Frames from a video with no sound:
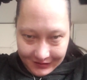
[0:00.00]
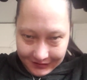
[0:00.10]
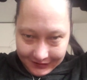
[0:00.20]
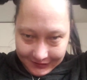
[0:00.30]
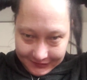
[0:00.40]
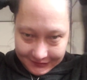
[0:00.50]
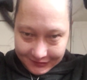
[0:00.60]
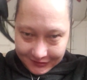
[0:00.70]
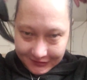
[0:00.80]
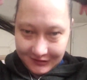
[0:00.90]
Because
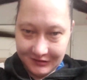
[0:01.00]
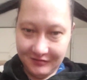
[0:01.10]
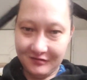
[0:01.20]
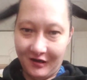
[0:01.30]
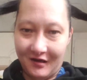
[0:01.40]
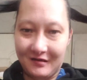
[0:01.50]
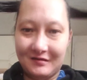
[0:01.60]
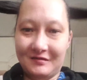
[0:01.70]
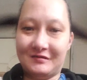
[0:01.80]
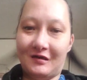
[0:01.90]
just like you
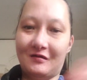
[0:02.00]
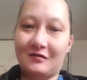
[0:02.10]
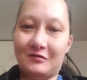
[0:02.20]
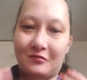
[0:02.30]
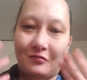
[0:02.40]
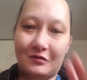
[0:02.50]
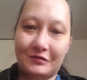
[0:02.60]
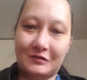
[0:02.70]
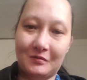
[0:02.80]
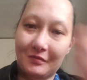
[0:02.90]
guys, I look
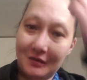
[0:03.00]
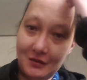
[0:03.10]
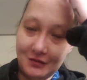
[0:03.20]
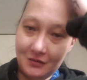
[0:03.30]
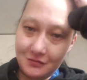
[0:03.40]
towards somebody